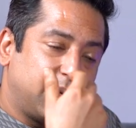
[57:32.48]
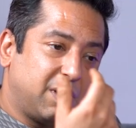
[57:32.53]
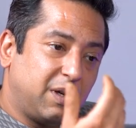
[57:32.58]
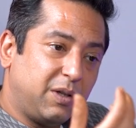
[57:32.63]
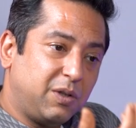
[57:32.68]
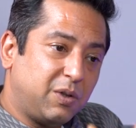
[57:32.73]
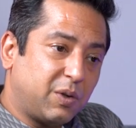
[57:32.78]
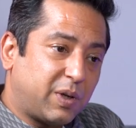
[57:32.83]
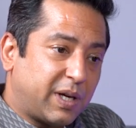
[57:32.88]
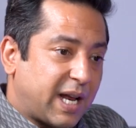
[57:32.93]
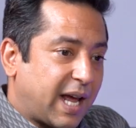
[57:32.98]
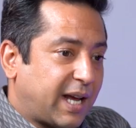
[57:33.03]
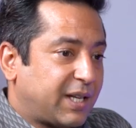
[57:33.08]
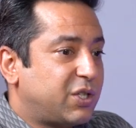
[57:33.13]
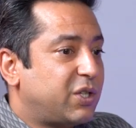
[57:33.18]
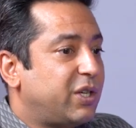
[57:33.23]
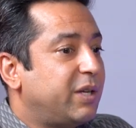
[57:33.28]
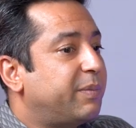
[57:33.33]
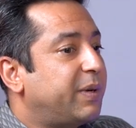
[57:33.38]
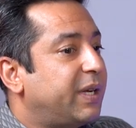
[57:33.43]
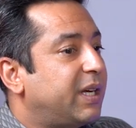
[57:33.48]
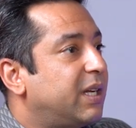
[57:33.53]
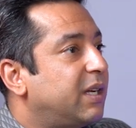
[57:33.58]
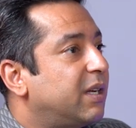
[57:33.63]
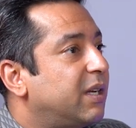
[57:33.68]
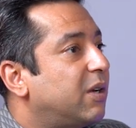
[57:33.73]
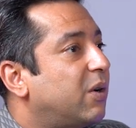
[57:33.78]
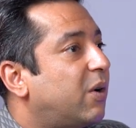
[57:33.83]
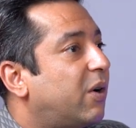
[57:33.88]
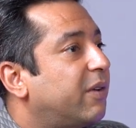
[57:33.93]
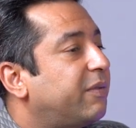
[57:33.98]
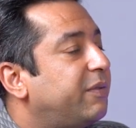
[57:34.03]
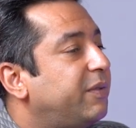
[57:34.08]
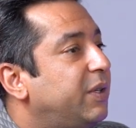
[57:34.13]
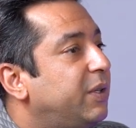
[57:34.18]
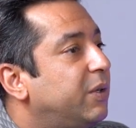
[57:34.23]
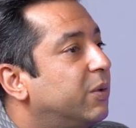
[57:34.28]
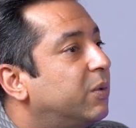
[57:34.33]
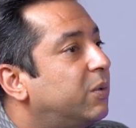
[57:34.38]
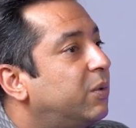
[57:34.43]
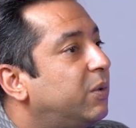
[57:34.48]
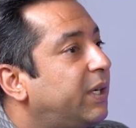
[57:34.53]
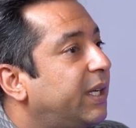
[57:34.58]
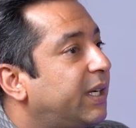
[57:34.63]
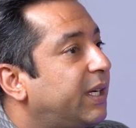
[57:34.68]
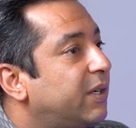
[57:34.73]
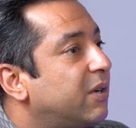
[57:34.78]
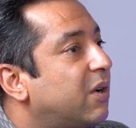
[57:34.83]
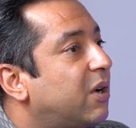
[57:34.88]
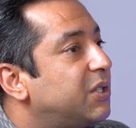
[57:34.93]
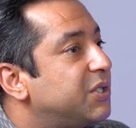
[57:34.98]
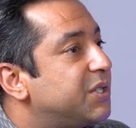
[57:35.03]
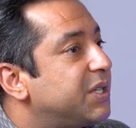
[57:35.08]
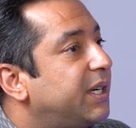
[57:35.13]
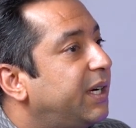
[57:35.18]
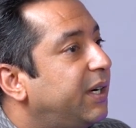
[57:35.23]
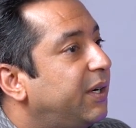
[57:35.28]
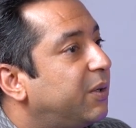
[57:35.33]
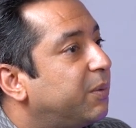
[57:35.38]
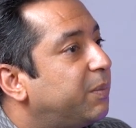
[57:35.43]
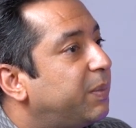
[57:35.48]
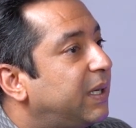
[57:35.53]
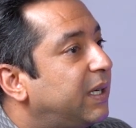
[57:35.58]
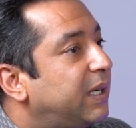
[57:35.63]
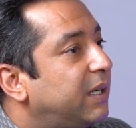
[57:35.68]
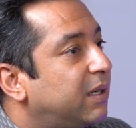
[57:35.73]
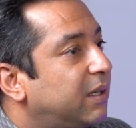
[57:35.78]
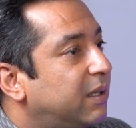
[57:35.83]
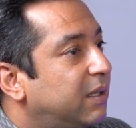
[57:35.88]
You can actually bring in a lot of new technology into play.